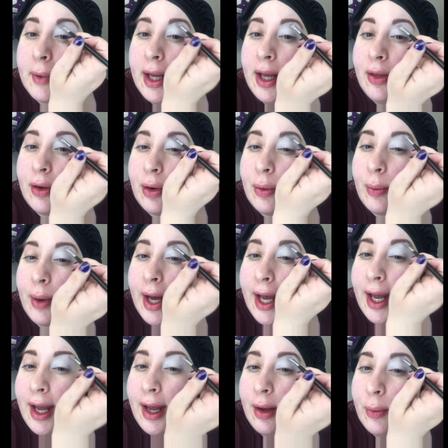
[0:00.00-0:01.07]
either
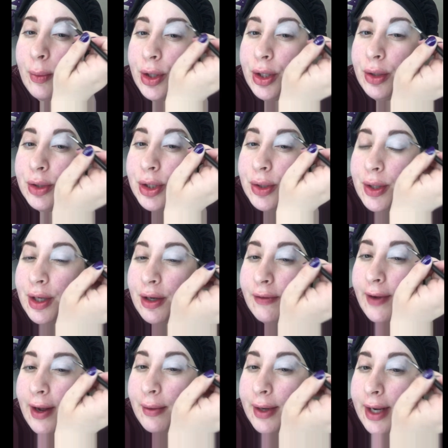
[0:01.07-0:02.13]
way, when you do your
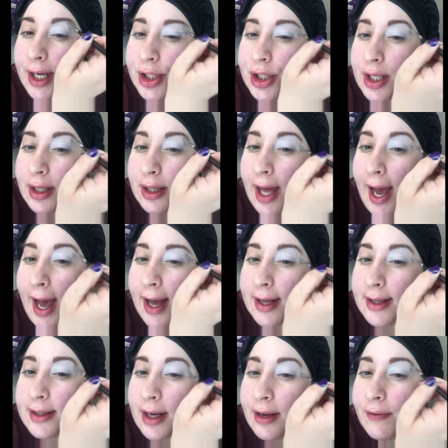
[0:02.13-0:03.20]
foundation
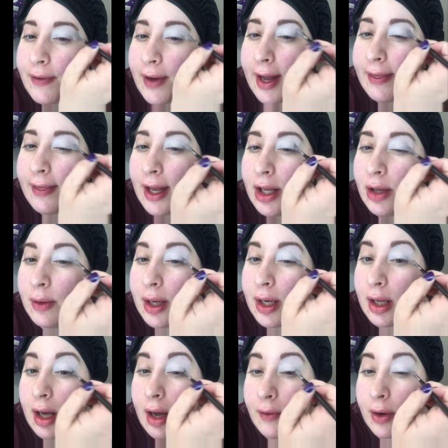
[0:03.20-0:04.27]
last, I find that you
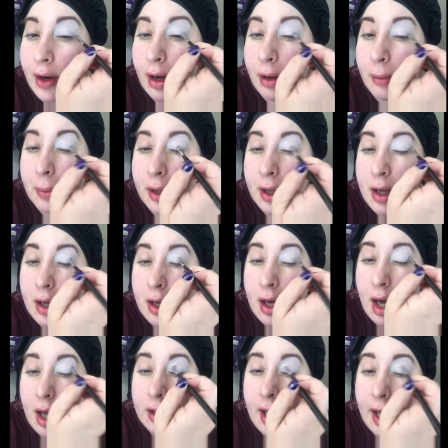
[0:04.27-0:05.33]
can cover up
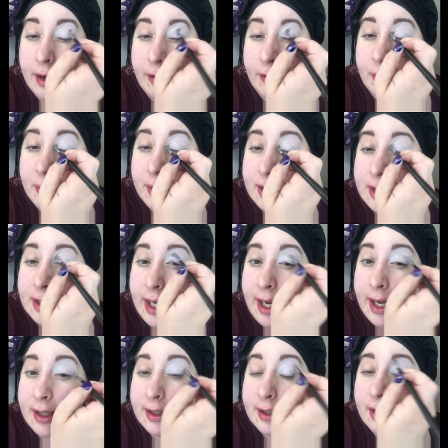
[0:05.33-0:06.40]
a lot of
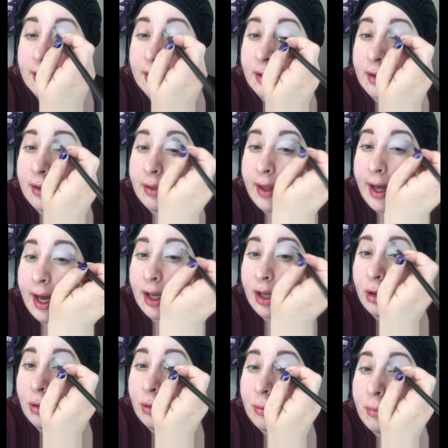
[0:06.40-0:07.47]
mistakes that
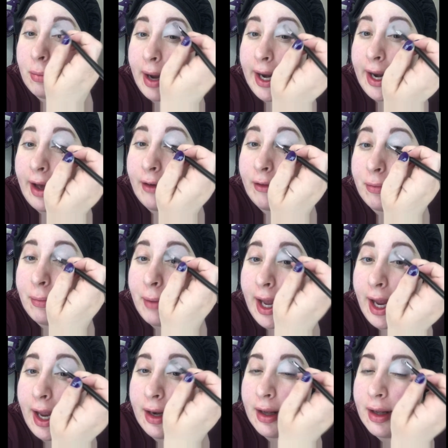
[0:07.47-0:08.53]
you might have
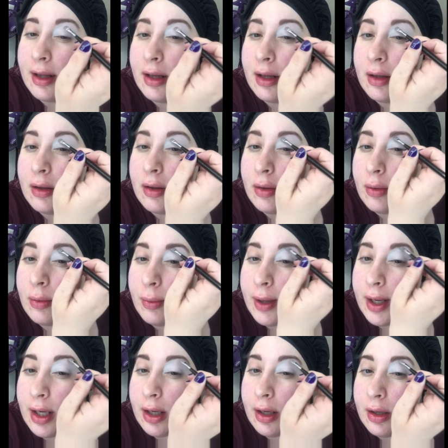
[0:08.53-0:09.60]
made
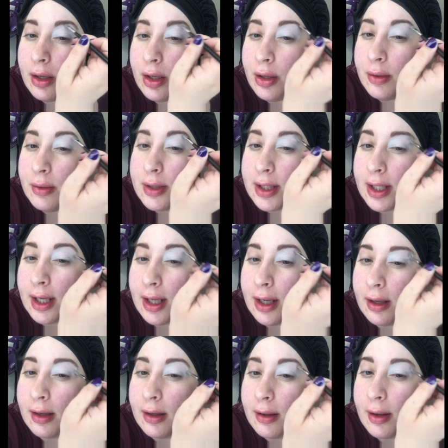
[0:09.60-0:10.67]
when
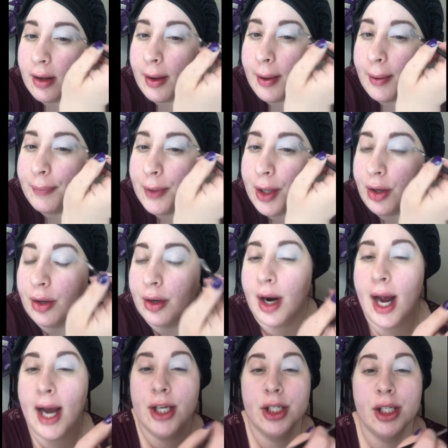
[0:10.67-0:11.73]
using your
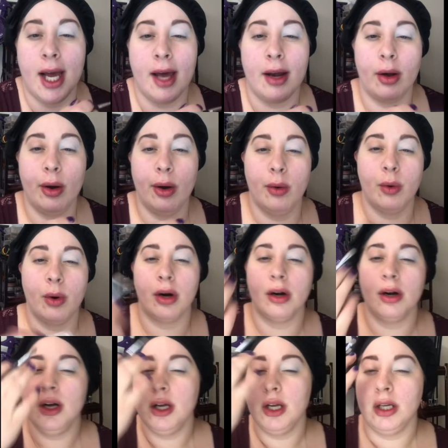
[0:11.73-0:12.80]
eyeshadow, or,
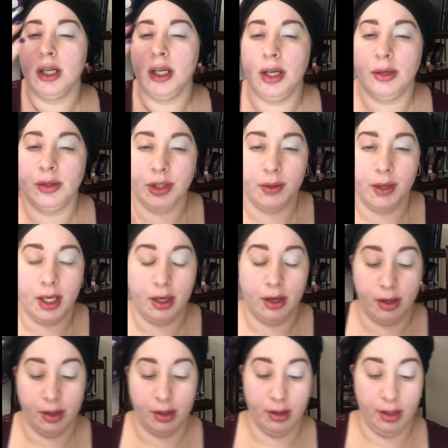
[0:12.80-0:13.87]
you know, doing
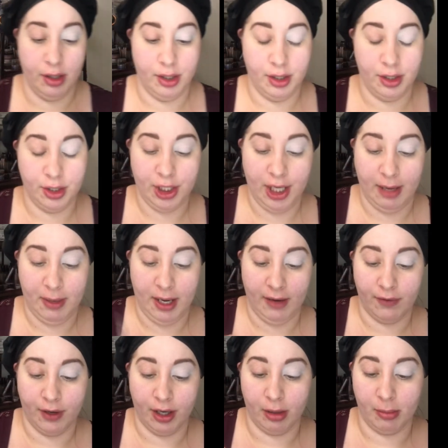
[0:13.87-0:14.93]
your
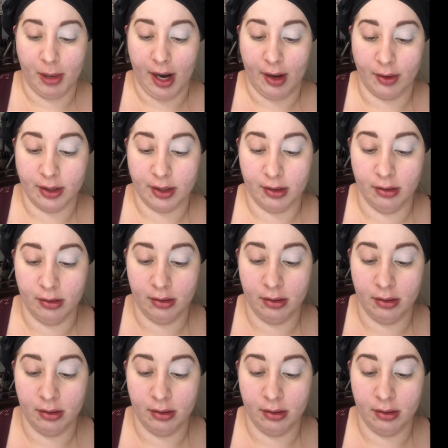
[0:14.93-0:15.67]
shaping for your brows.